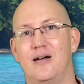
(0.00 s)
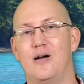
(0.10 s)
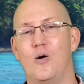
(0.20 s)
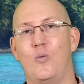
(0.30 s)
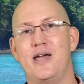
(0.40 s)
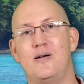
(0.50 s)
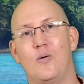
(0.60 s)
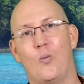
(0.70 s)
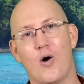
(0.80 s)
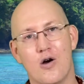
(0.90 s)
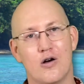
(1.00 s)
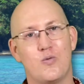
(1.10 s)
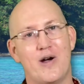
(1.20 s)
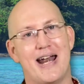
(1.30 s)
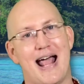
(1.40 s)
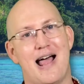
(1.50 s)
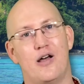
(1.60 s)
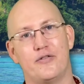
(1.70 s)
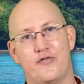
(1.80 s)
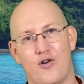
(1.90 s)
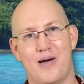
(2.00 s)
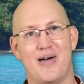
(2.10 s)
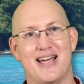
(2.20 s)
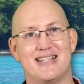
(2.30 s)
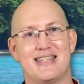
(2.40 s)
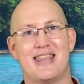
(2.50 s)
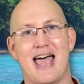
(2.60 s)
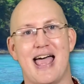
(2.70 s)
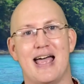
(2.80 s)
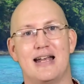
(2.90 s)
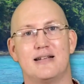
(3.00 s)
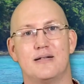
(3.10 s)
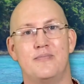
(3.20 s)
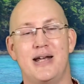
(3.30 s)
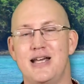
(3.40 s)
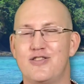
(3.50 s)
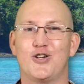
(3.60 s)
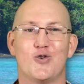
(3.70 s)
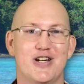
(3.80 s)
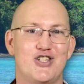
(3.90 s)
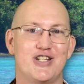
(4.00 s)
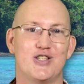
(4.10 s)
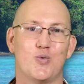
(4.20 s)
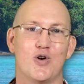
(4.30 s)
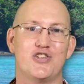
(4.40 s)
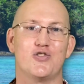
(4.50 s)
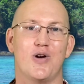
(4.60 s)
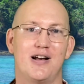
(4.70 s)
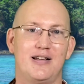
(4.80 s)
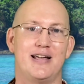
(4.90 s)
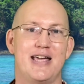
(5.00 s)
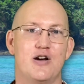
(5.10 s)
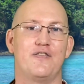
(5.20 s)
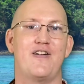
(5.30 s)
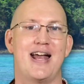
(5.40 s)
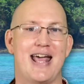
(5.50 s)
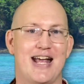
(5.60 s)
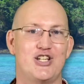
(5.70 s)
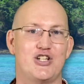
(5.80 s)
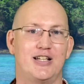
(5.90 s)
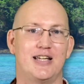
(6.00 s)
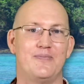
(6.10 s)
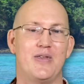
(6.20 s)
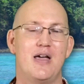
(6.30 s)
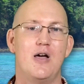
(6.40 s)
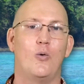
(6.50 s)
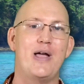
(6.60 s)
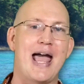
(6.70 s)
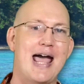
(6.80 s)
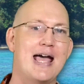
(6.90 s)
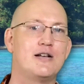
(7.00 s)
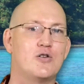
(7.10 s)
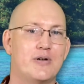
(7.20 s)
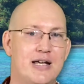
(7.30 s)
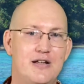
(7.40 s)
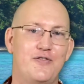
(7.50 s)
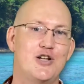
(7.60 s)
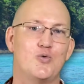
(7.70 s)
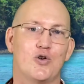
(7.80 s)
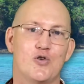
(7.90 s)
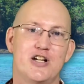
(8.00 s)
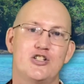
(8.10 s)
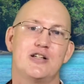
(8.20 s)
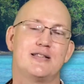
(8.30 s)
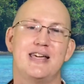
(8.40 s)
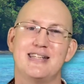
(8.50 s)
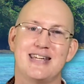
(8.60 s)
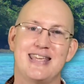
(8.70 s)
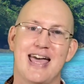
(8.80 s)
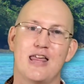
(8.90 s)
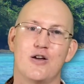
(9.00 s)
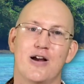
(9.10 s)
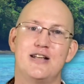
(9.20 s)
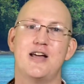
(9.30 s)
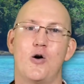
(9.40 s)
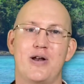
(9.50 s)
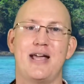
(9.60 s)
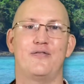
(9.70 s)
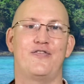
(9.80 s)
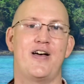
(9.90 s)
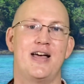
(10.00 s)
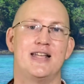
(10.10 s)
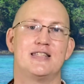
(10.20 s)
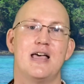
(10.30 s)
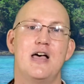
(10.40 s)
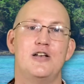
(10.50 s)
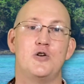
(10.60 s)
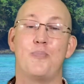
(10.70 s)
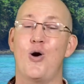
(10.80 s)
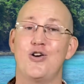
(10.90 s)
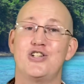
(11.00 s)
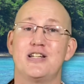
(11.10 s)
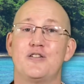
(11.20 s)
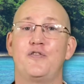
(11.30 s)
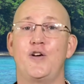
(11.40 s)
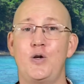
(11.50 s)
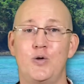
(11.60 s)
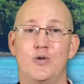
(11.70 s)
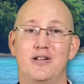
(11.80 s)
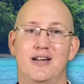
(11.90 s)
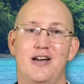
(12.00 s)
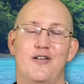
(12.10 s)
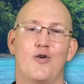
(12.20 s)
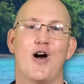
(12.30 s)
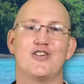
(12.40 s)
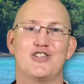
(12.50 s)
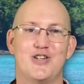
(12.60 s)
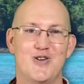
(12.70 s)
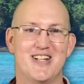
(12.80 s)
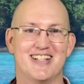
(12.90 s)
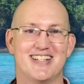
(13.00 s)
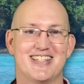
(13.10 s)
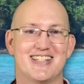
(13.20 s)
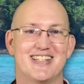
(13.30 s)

When word went out from us that many of the Christians were struggling here financially, we had individual Christians get together and donate funds to purchase food for our students.